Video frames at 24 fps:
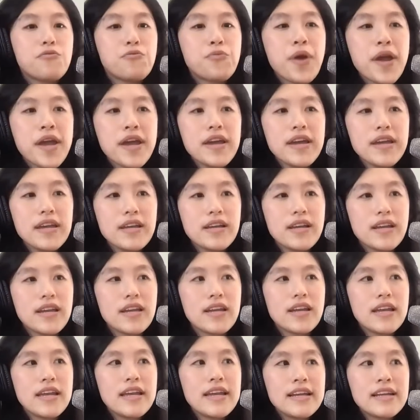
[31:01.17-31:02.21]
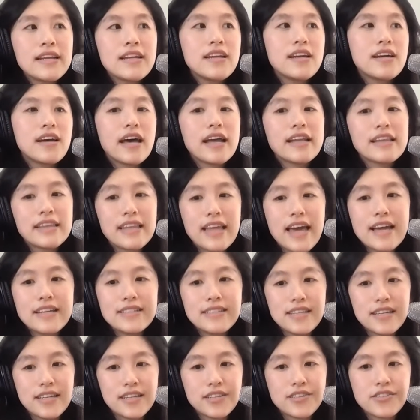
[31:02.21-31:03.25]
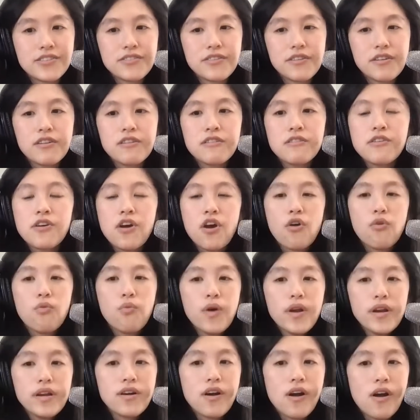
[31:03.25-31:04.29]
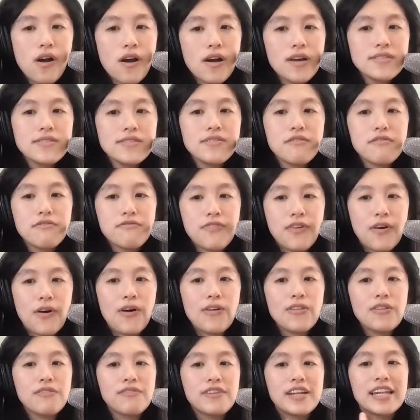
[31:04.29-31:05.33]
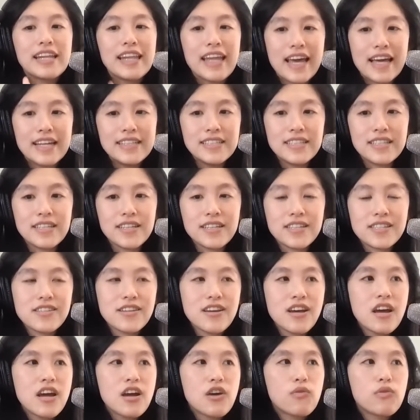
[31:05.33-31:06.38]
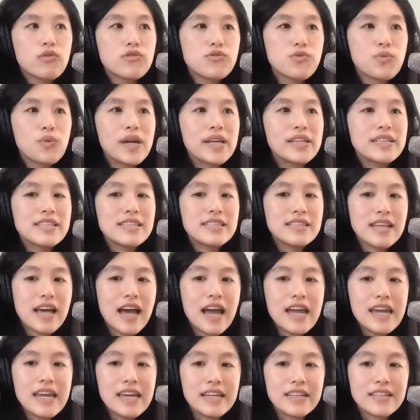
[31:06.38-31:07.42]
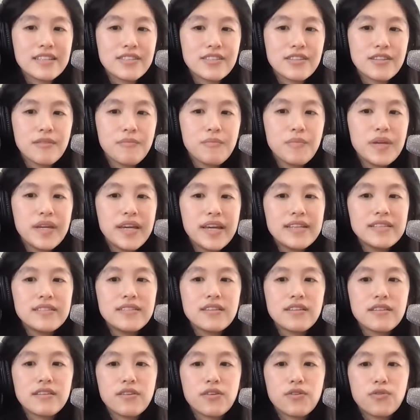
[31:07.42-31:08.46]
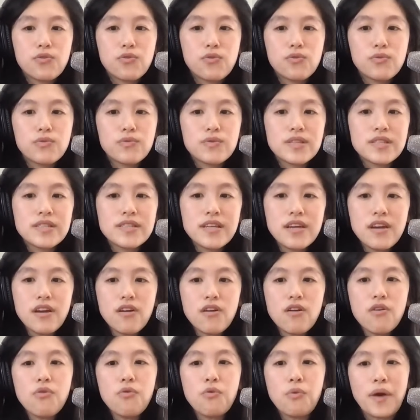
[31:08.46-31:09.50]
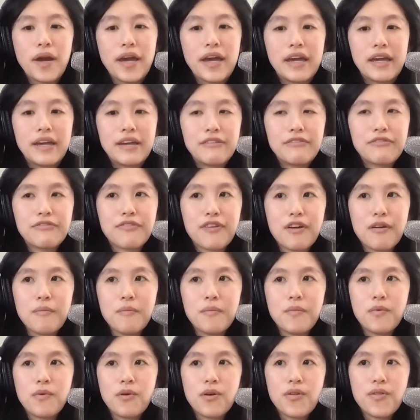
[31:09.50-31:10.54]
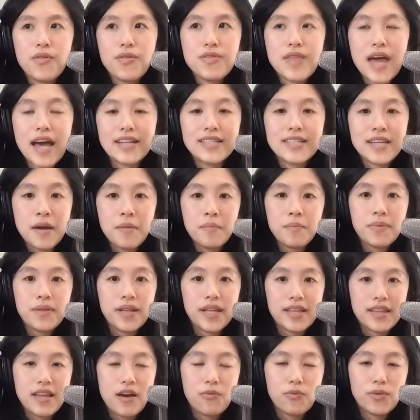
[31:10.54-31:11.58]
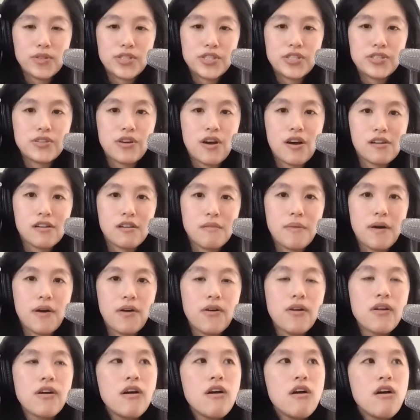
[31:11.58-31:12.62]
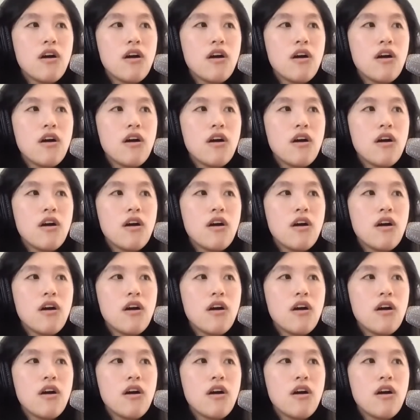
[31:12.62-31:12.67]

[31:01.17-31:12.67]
way in Atlantis, what caused the fall of Atlantis was when science began to steer away from that template that we just talked about.